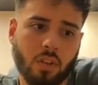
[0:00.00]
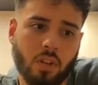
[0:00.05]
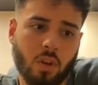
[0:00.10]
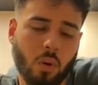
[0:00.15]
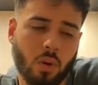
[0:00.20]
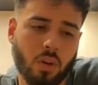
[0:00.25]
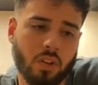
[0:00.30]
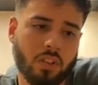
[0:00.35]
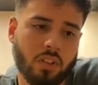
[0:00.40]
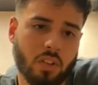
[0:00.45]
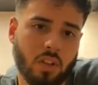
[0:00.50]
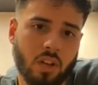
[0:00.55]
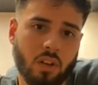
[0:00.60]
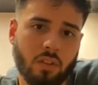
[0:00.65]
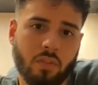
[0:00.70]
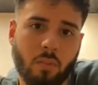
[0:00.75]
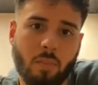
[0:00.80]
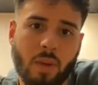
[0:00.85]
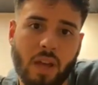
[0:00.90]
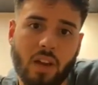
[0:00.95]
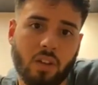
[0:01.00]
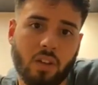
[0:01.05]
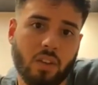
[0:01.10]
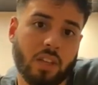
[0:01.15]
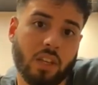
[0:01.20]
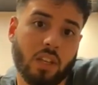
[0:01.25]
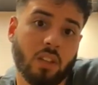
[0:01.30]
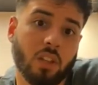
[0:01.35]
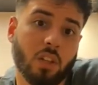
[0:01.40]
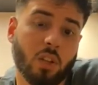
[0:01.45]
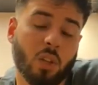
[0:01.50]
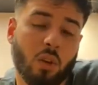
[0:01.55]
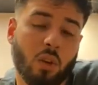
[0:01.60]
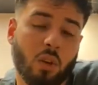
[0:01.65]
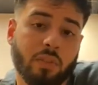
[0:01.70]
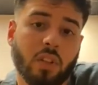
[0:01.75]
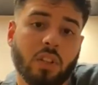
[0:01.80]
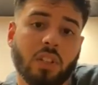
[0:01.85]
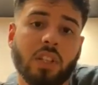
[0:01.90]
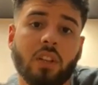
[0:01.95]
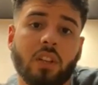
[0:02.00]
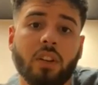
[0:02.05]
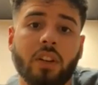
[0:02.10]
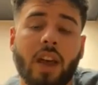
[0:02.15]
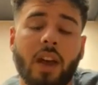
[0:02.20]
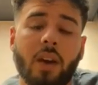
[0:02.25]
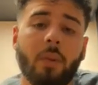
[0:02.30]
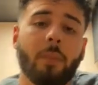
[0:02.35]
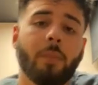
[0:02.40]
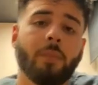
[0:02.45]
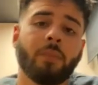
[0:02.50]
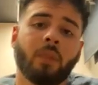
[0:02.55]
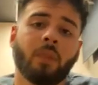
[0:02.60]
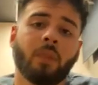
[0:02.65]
course of about like a little over a year now.